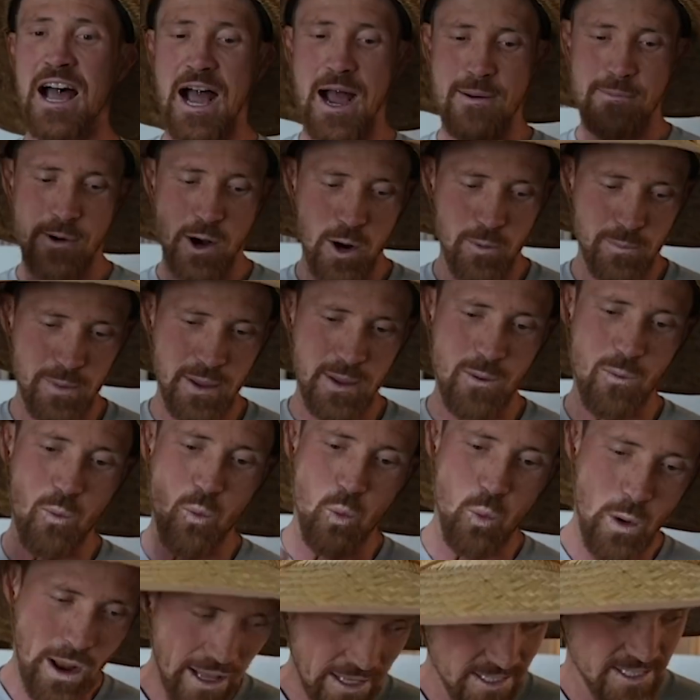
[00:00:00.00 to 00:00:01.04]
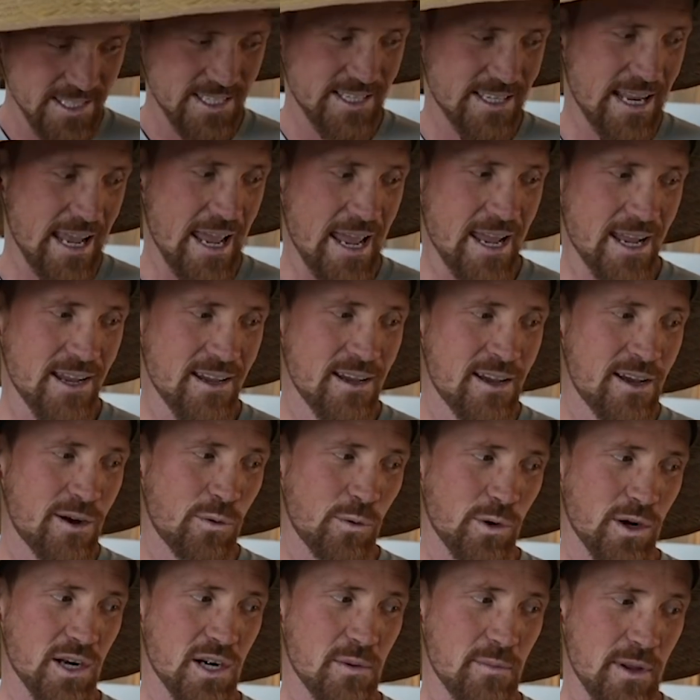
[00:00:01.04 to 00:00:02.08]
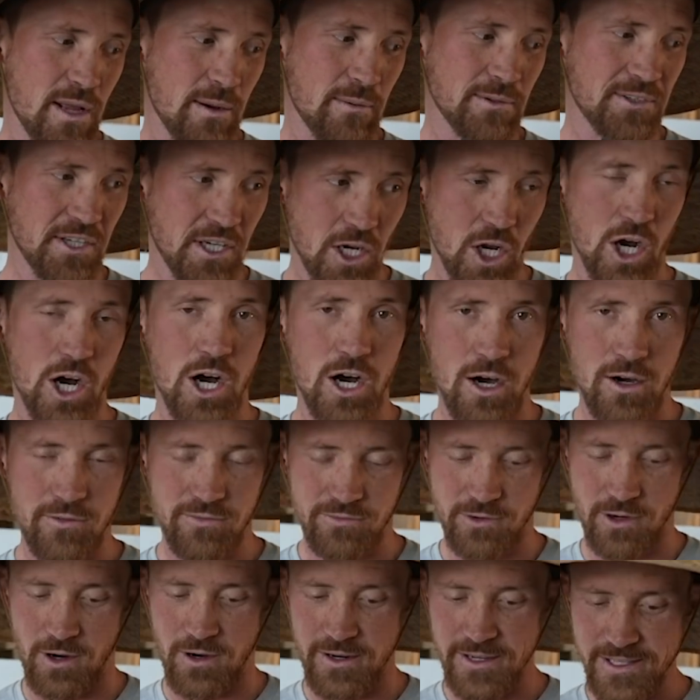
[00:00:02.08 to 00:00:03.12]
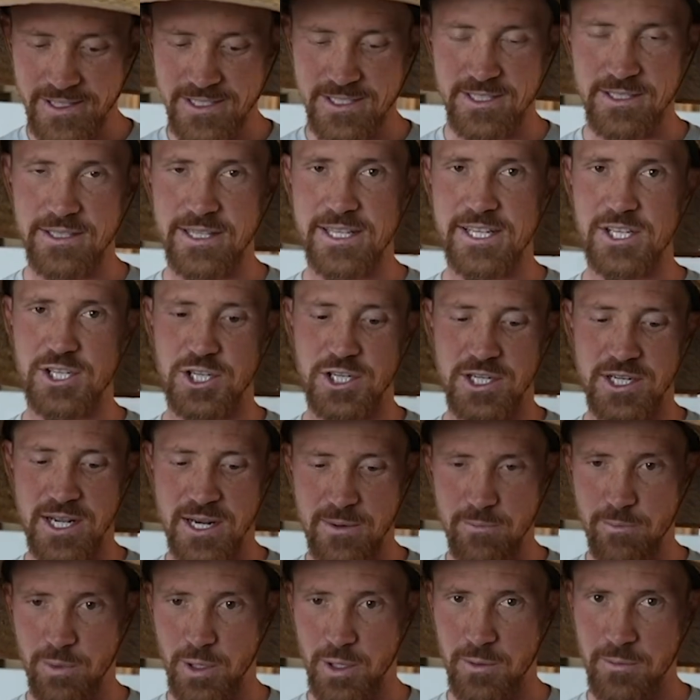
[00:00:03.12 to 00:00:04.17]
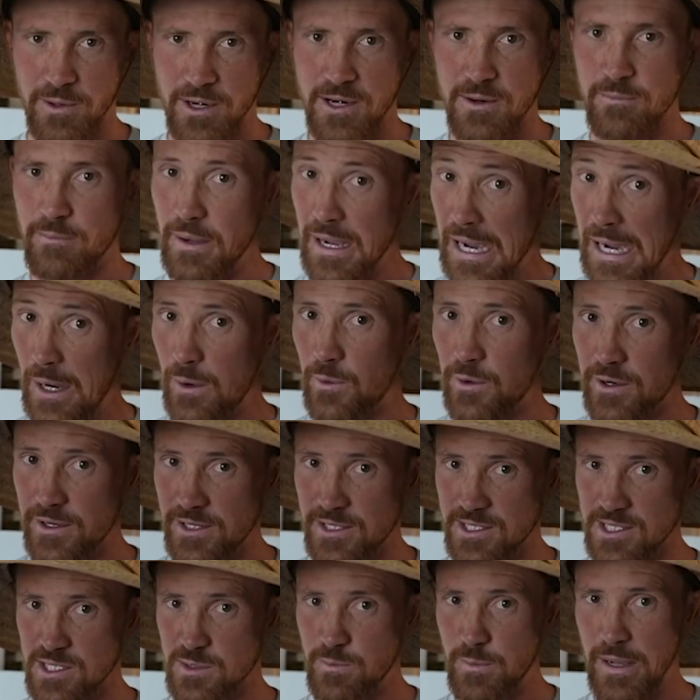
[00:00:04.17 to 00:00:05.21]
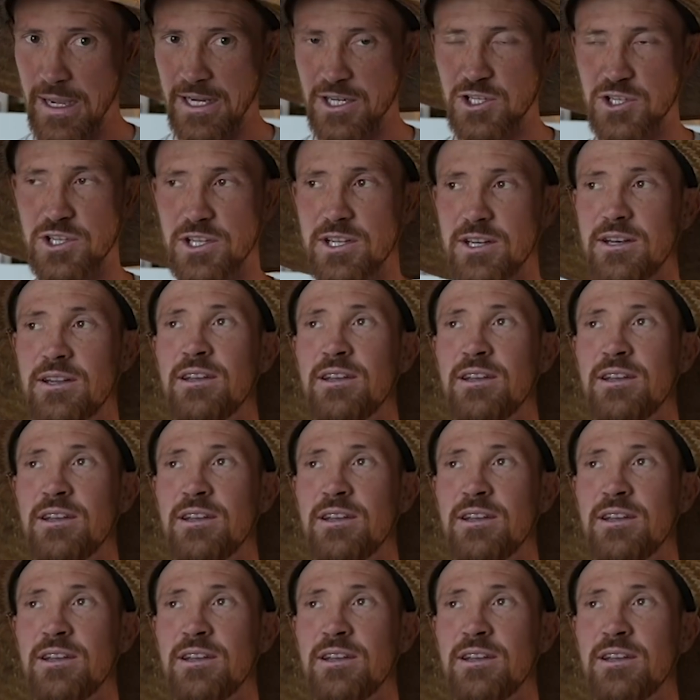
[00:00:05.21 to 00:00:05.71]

I'm hoping Wednesday we're going to be able to call for our insulation and permanent power inspection.